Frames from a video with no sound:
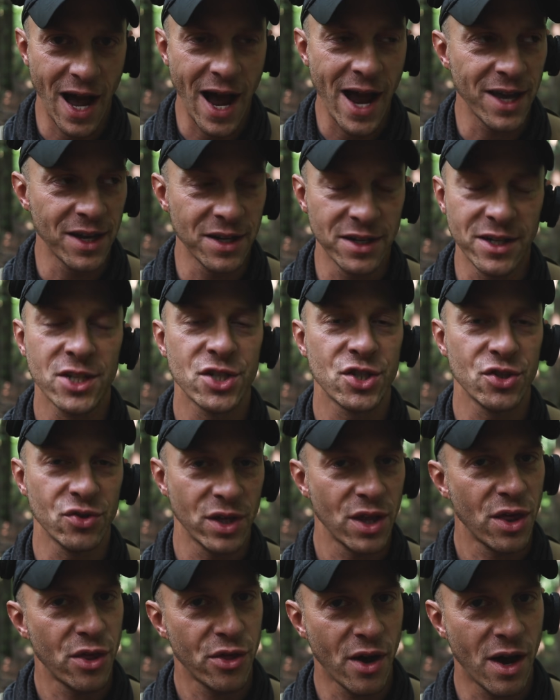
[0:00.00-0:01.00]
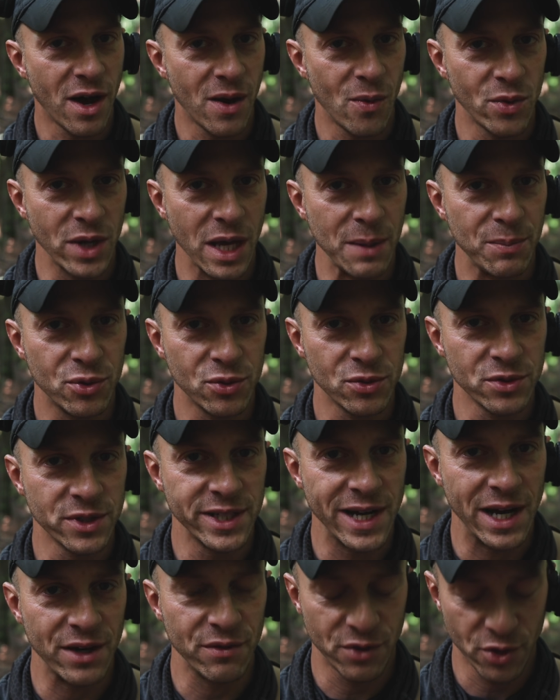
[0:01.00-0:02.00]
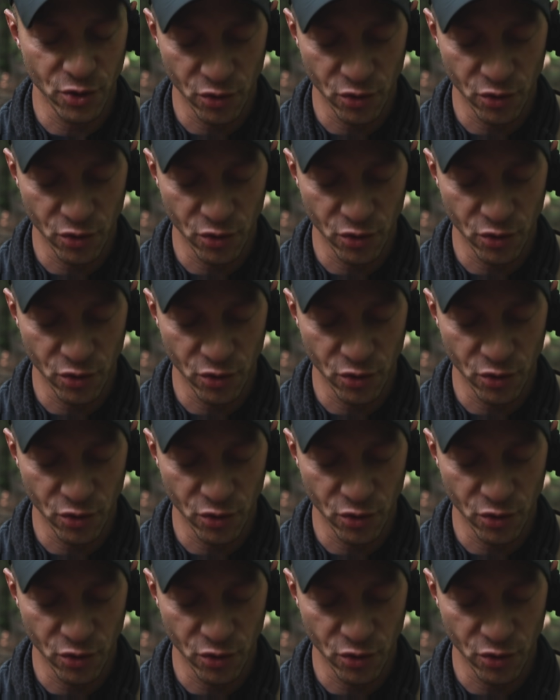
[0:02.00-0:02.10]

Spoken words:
I initially thought when I pulled it out of the